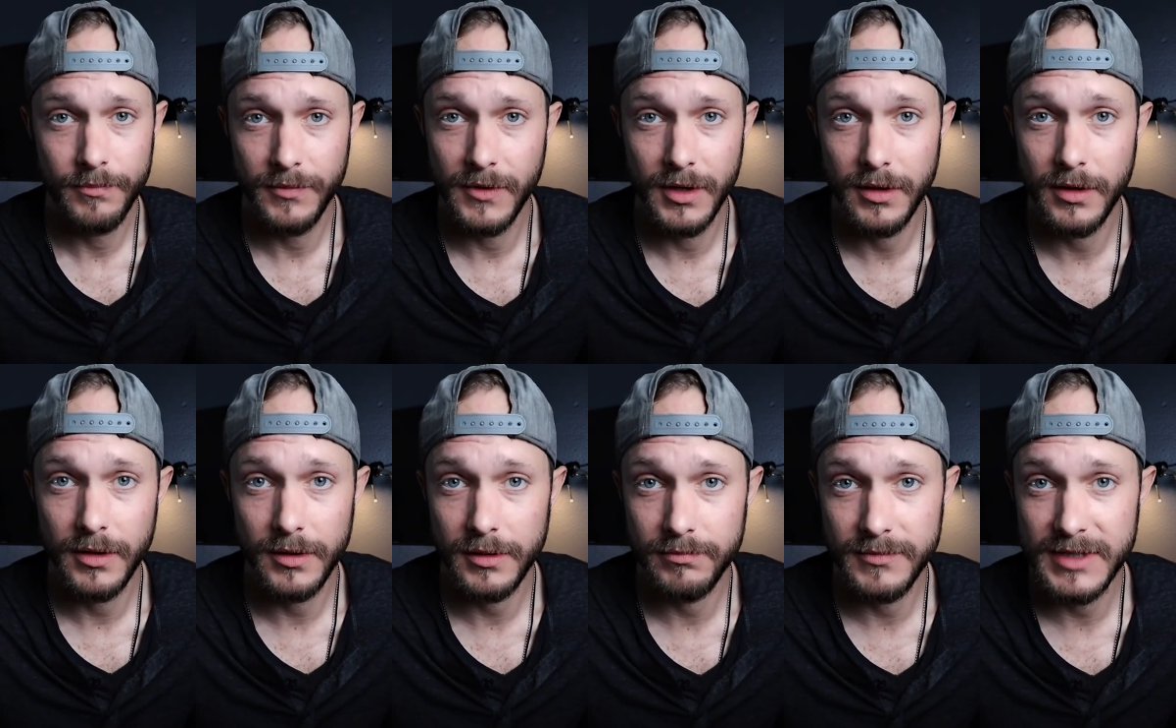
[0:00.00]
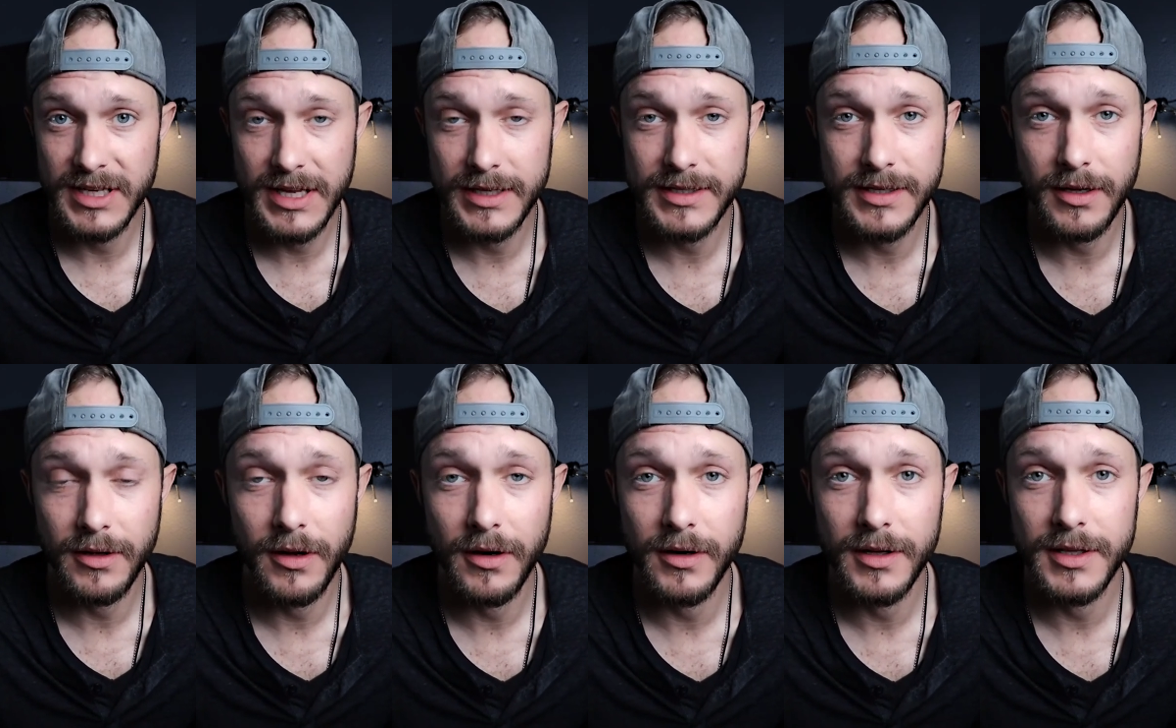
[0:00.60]
the
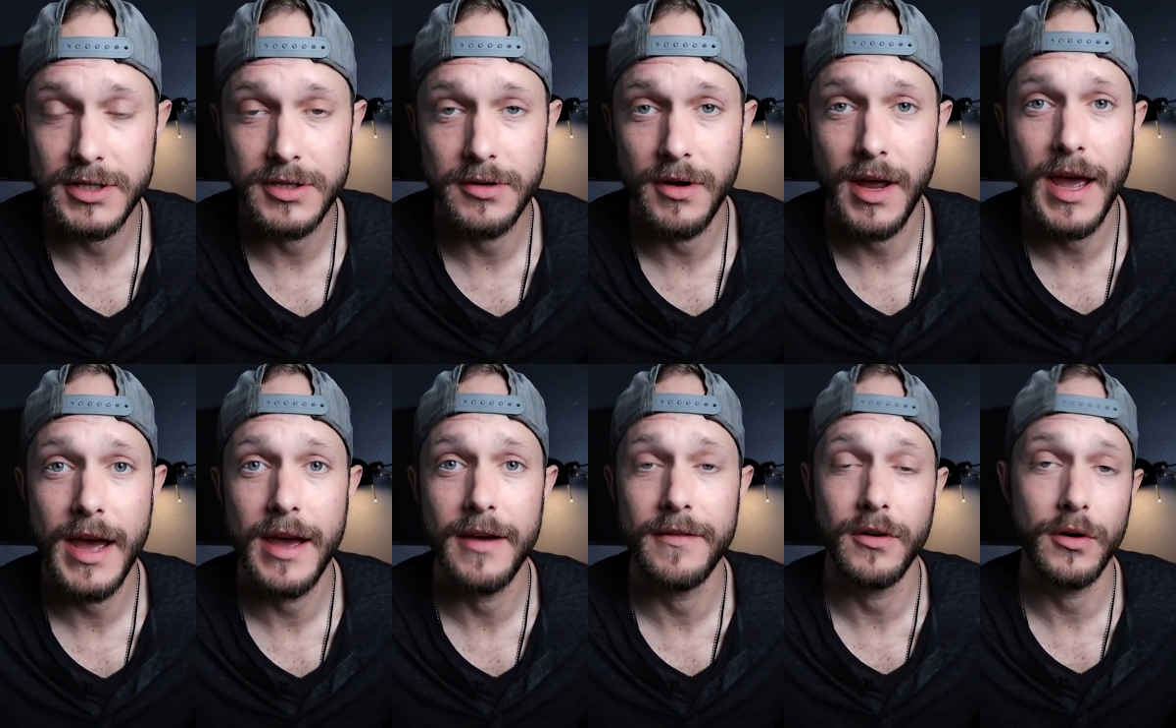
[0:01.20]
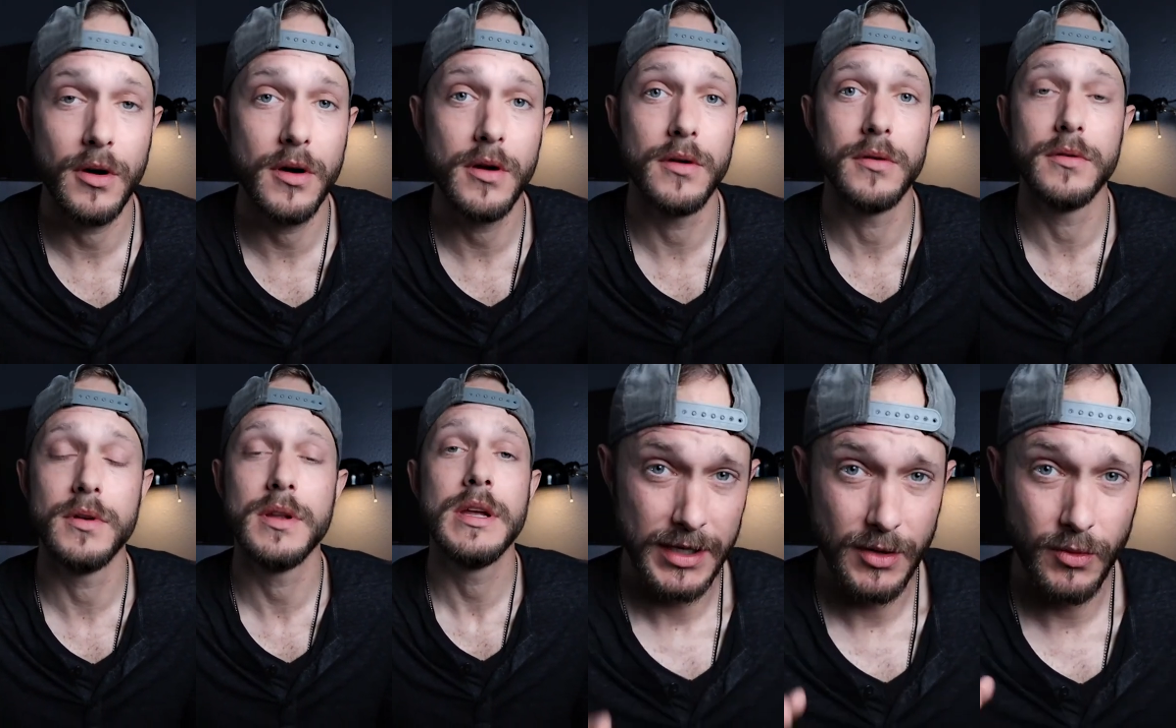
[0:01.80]
DSLR that you have or
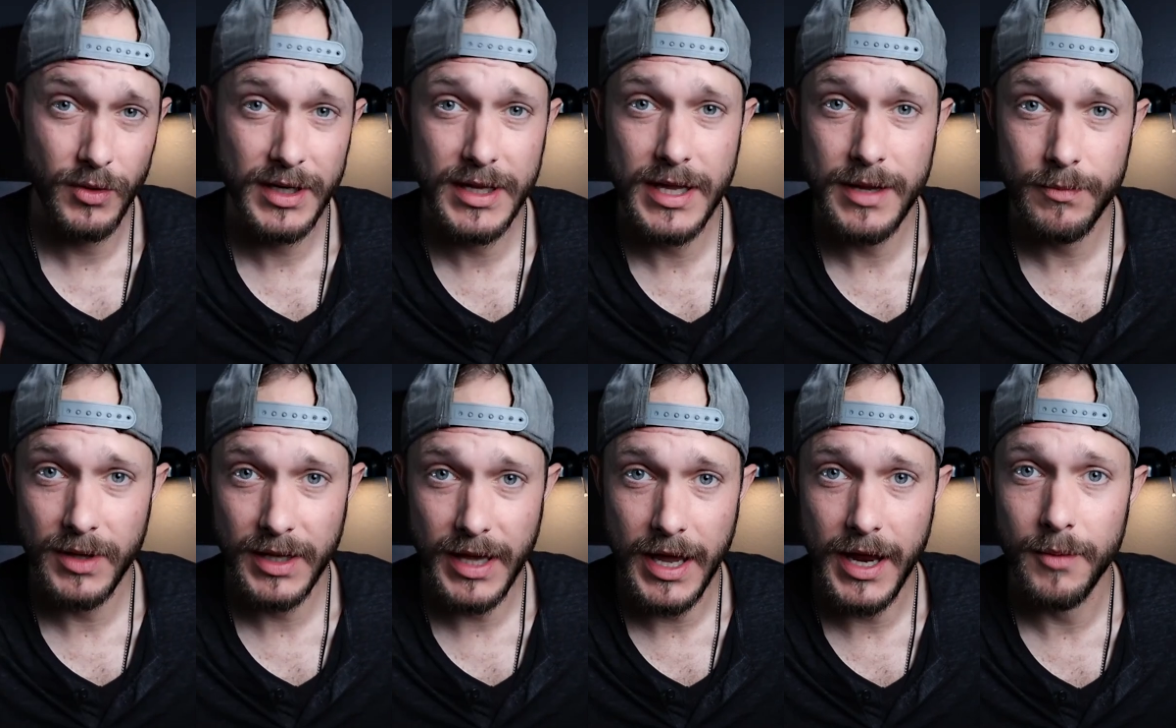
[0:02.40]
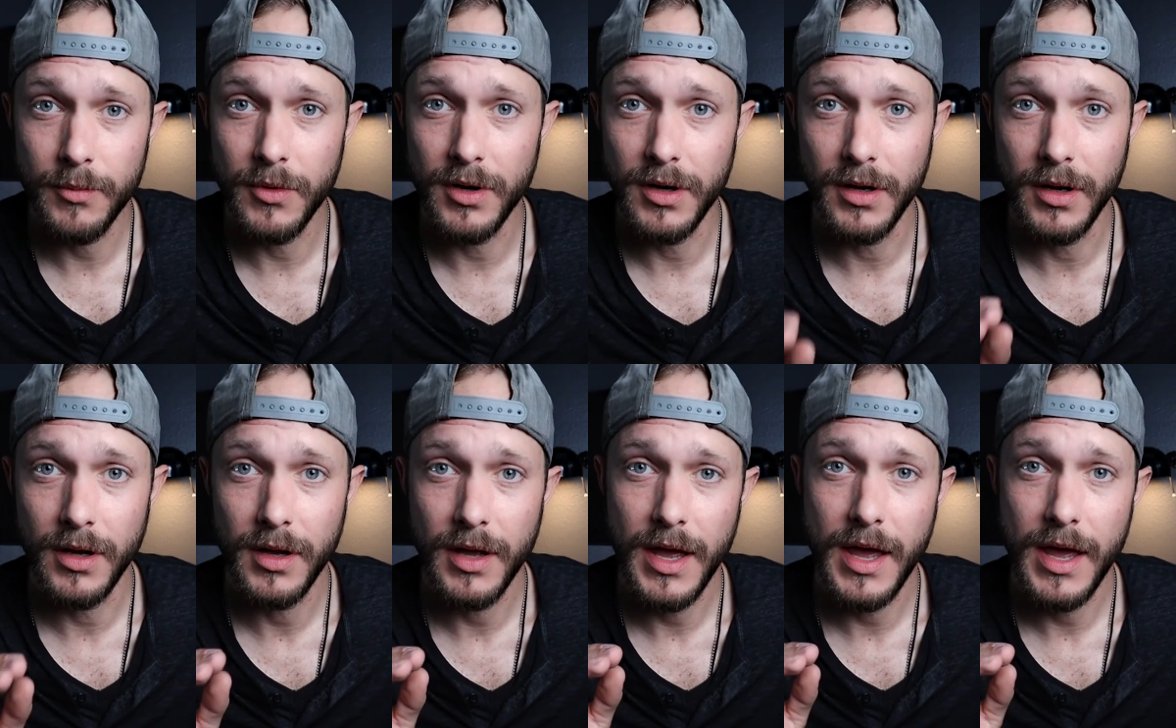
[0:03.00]
own, you want to keep the camera